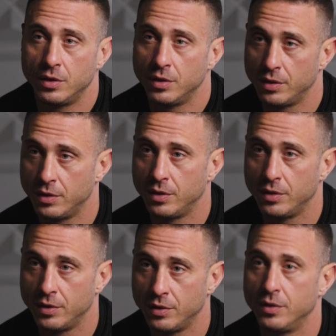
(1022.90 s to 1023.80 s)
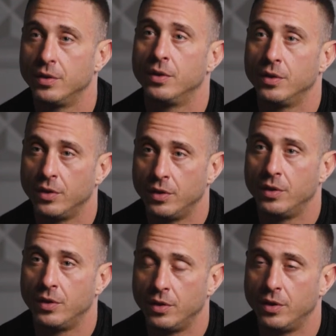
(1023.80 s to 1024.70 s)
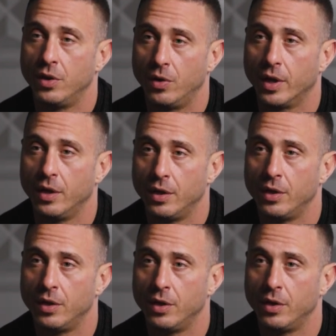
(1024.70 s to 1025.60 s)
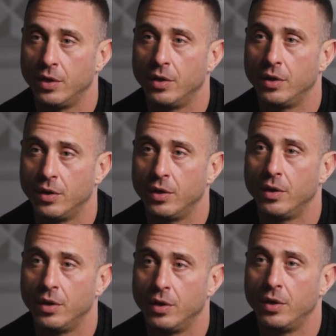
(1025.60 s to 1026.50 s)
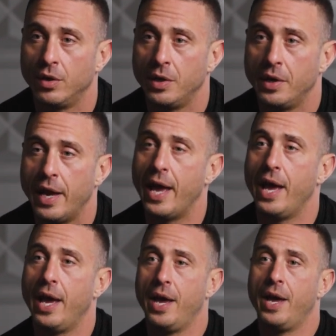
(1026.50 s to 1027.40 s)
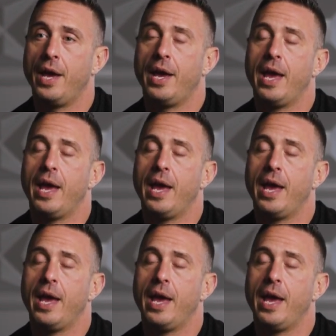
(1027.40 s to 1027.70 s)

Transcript: the Tri-Cities eventually. Yeah, maybe towards Coquitlam or something like that. Coquitlam, Port Moody.